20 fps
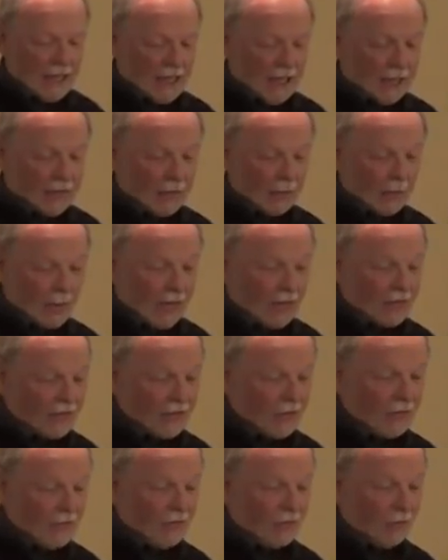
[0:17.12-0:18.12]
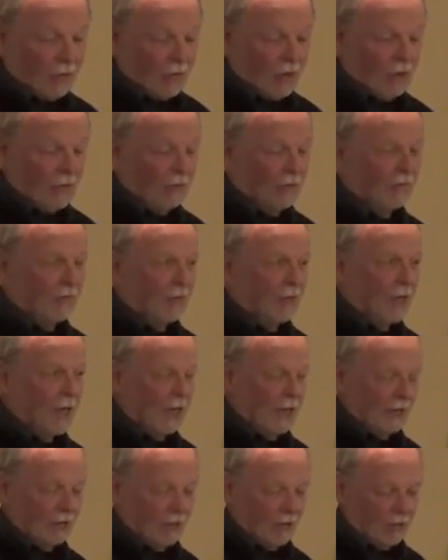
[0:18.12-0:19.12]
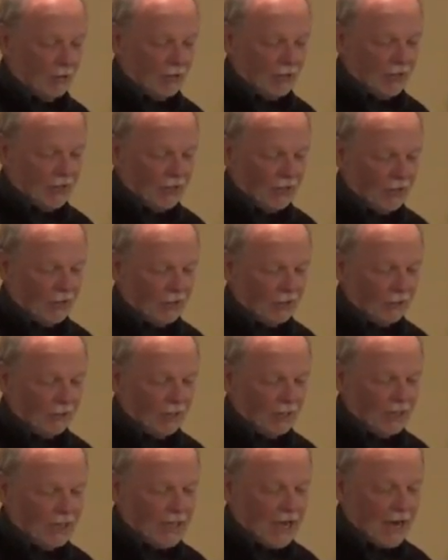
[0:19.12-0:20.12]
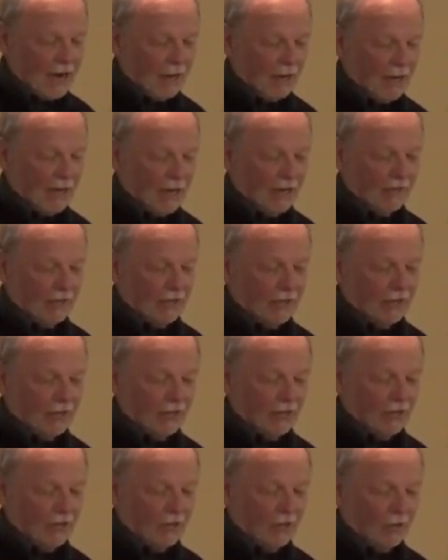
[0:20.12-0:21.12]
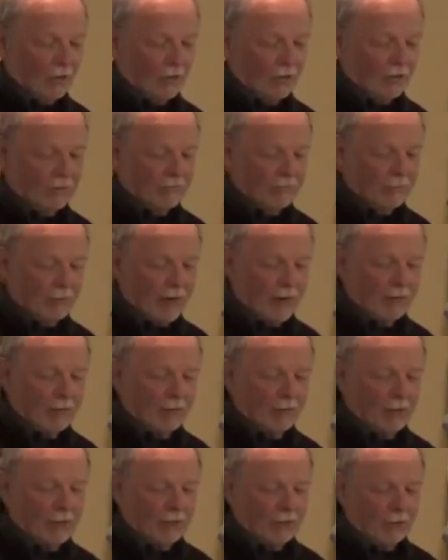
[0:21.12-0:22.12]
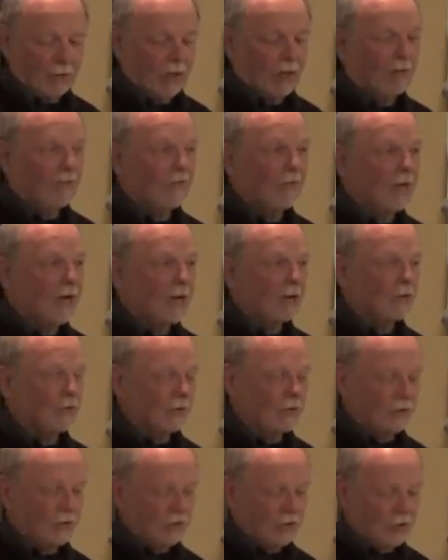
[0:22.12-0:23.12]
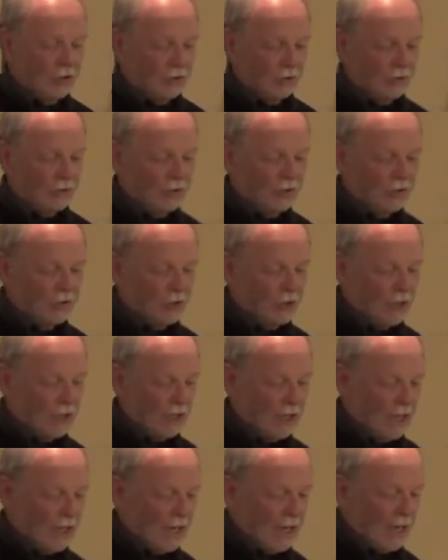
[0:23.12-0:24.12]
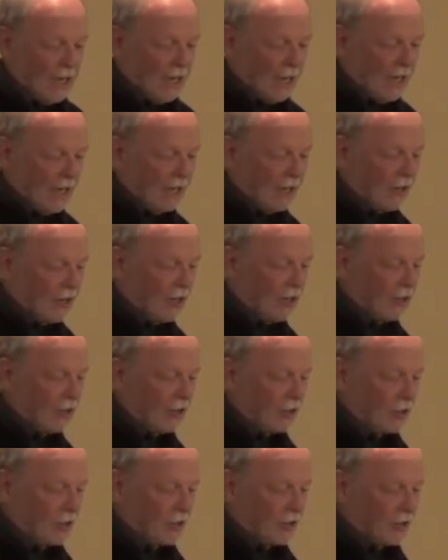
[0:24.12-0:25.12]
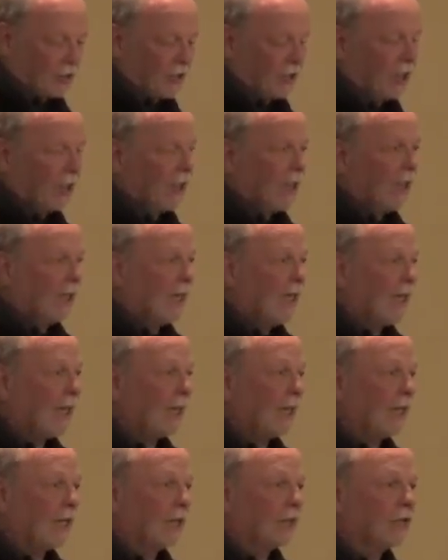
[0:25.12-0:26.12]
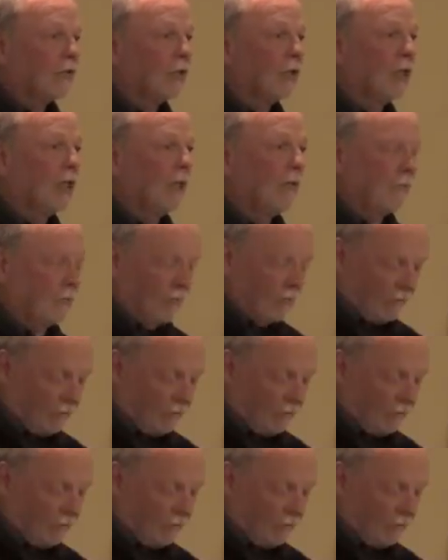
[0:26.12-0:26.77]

The rest is a wonderful ongoing history, now 11 years old, probably 12,000 students and teachers getting this gift